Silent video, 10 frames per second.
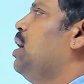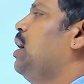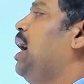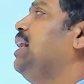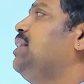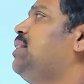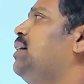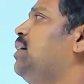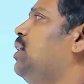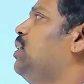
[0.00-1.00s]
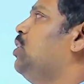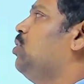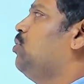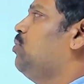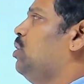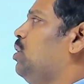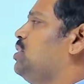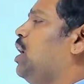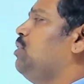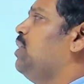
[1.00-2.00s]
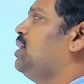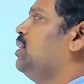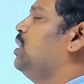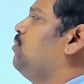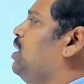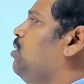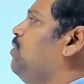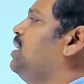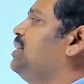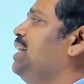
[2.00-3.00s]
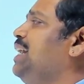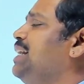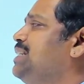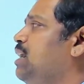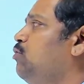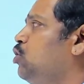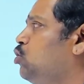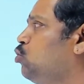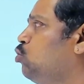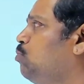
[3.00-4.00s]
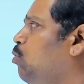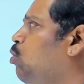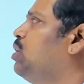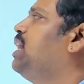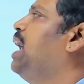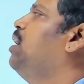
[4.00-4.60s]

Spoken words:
And third, January 3rd, 2023, he saved 2 more than